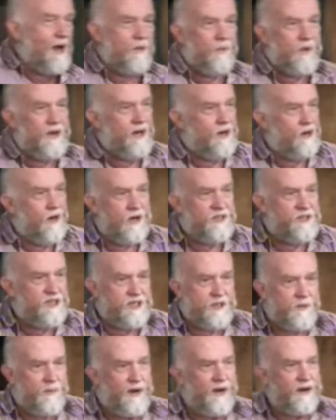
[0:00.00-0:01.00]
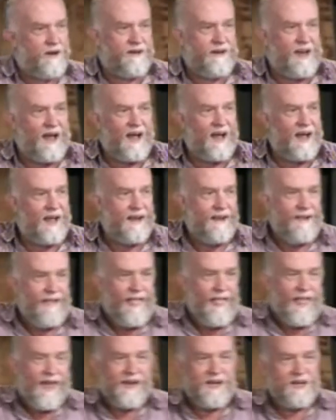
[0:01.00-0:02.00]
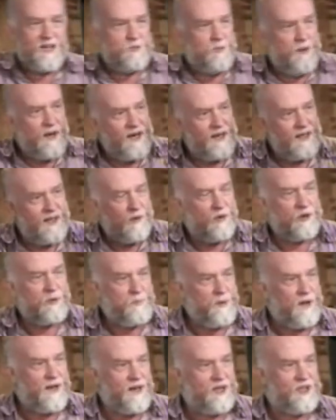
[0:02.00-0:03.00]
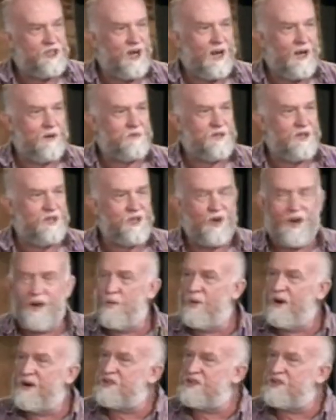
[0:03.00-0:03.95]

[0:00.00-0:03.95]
when he knows he's about to die. And he's meeting there with Peter, James, and John. And what does